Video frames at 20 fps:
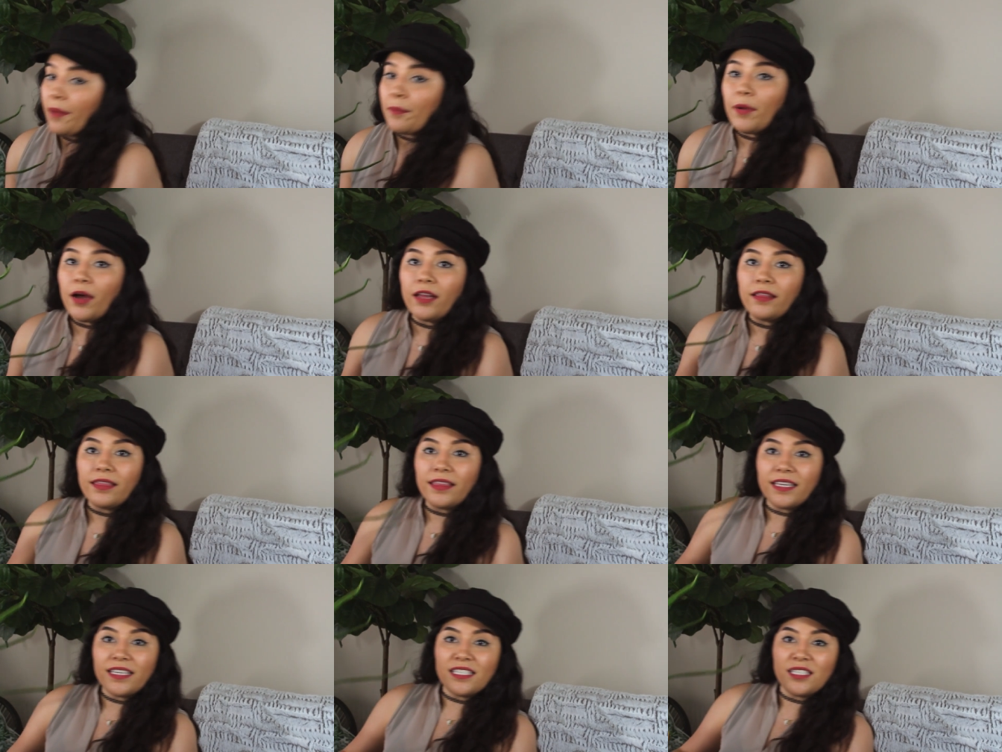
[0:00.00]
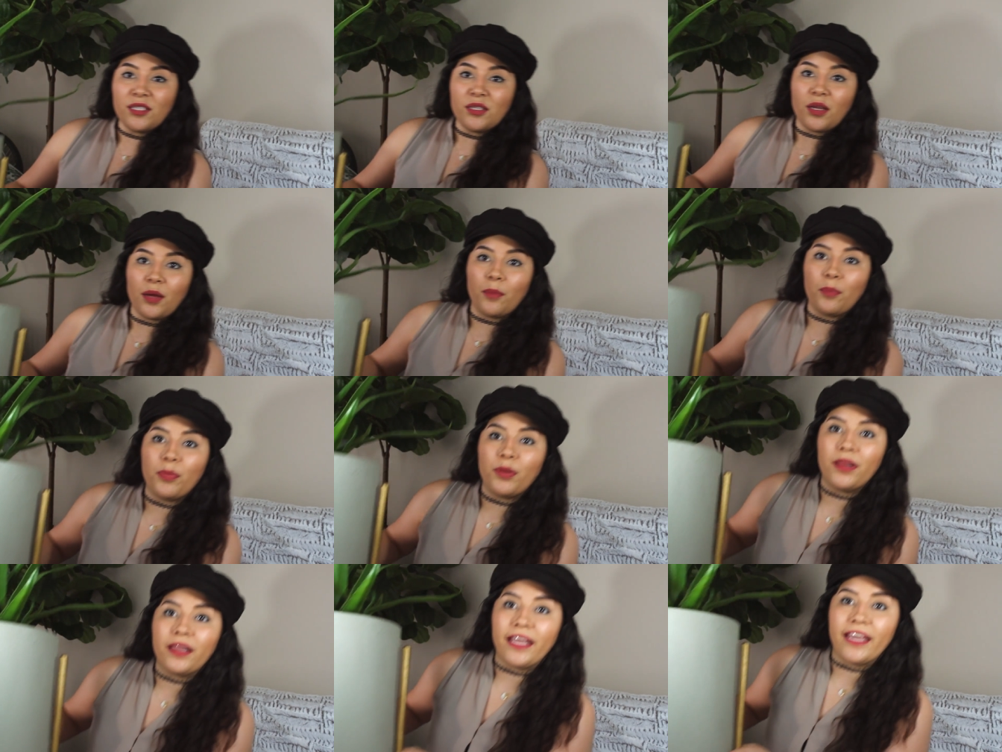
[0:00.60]
I bought this
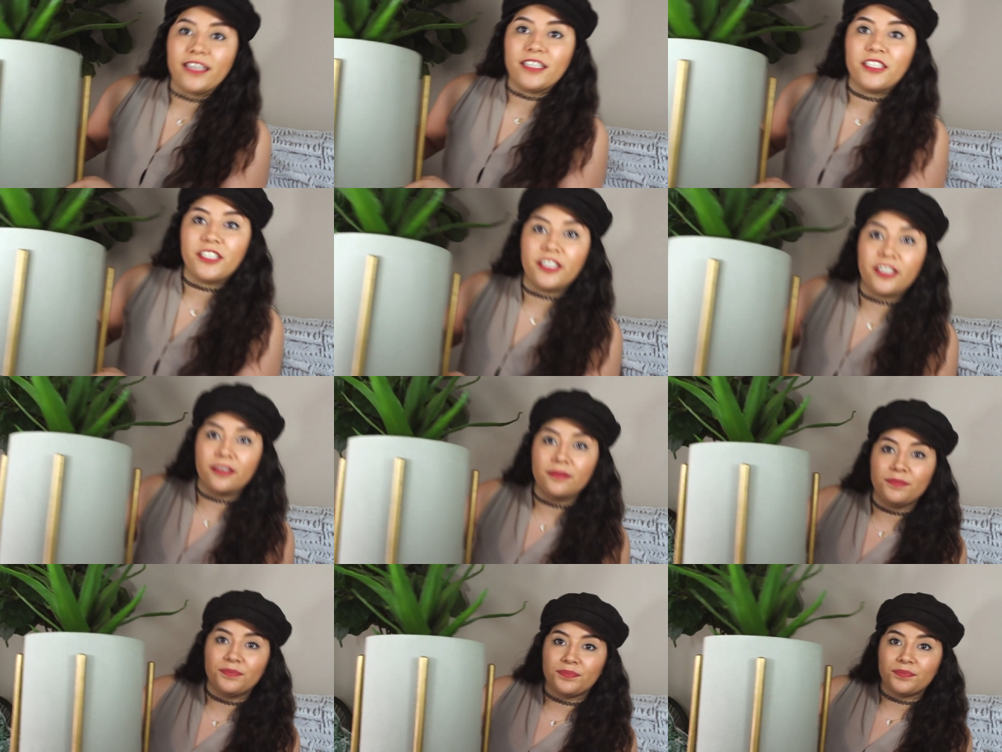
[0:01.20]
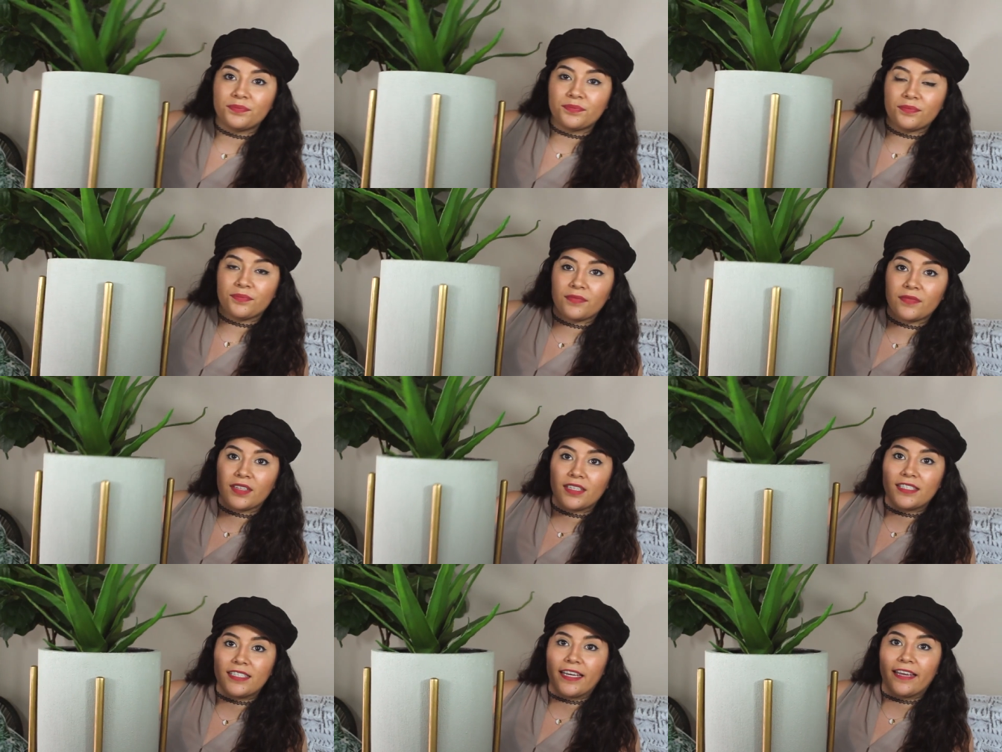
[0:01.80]
planter.
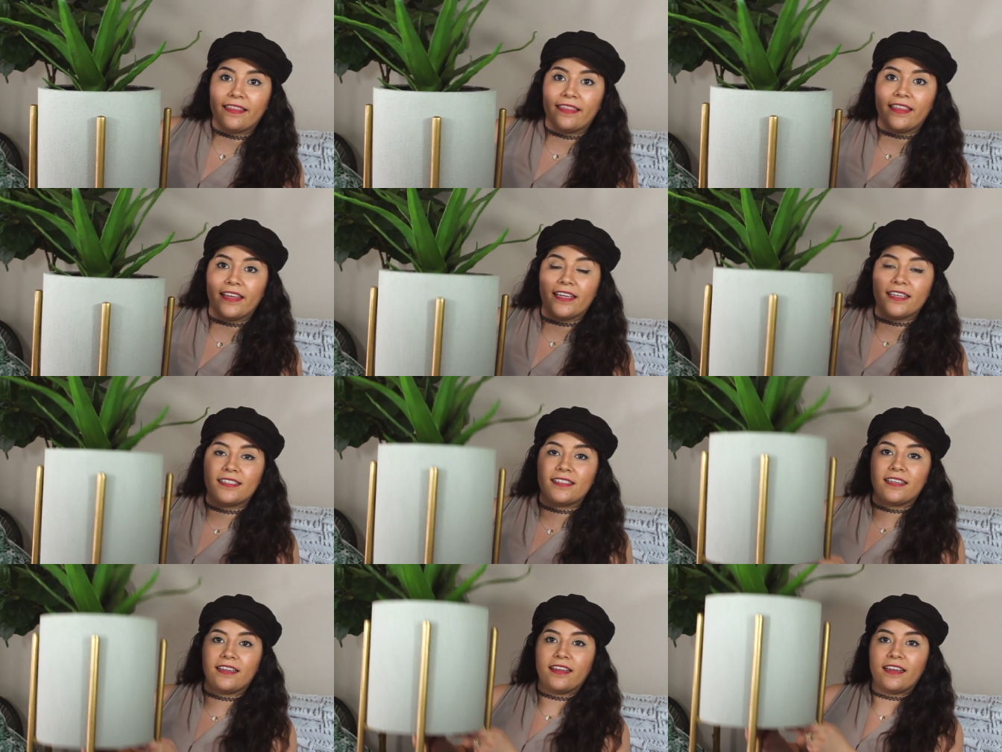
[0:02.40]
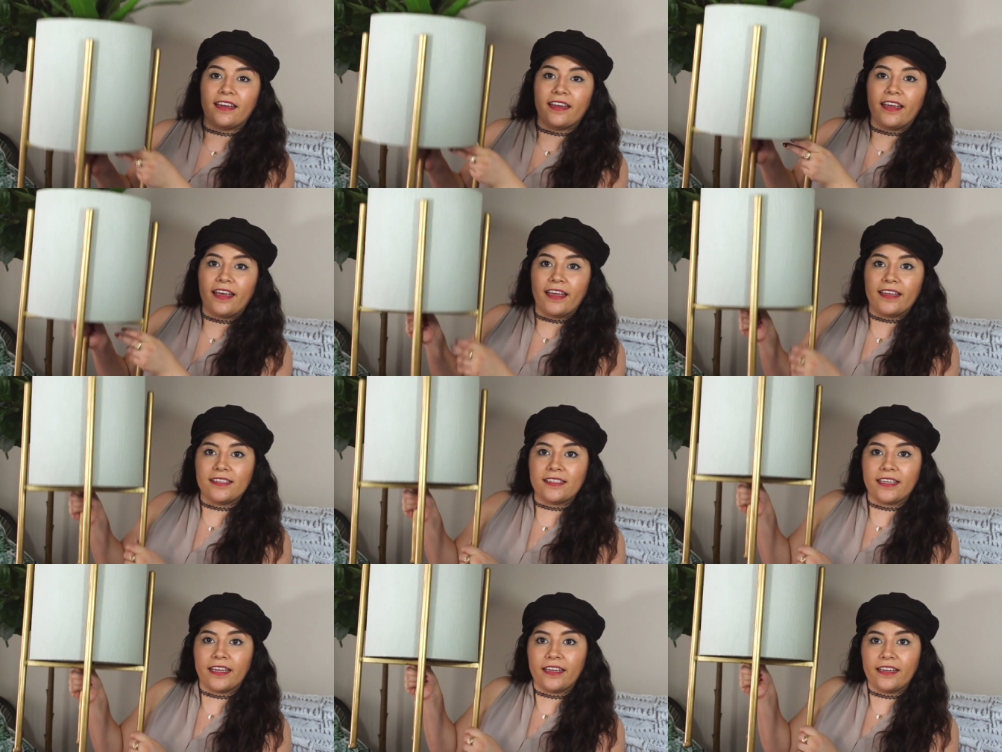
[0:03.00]
It's like this and then it
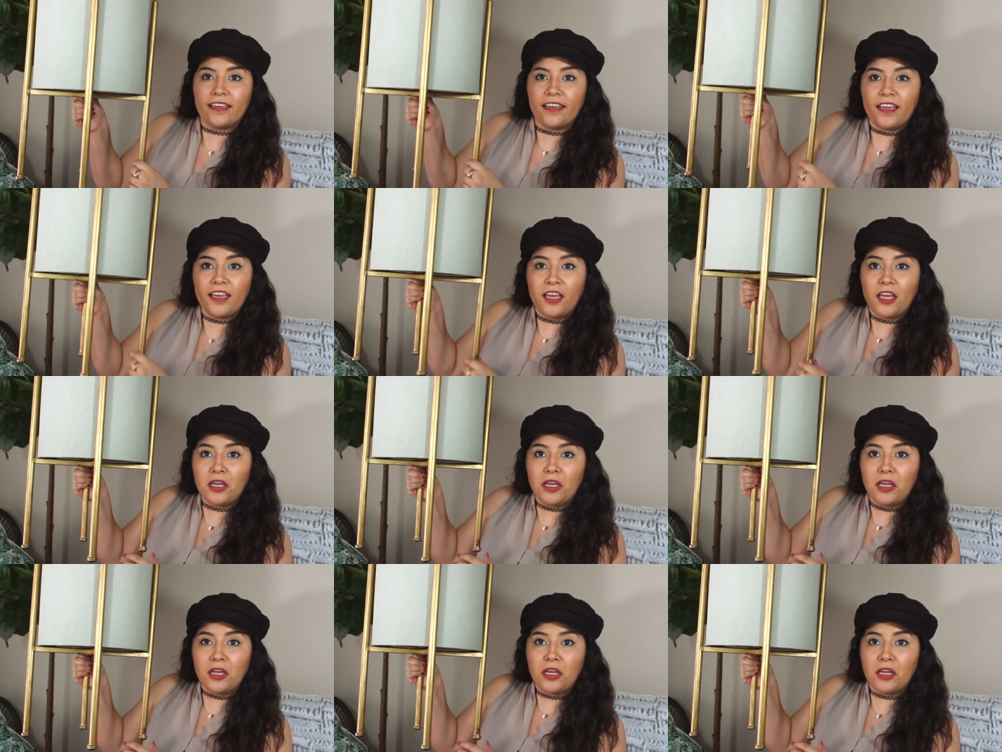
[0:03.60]
has like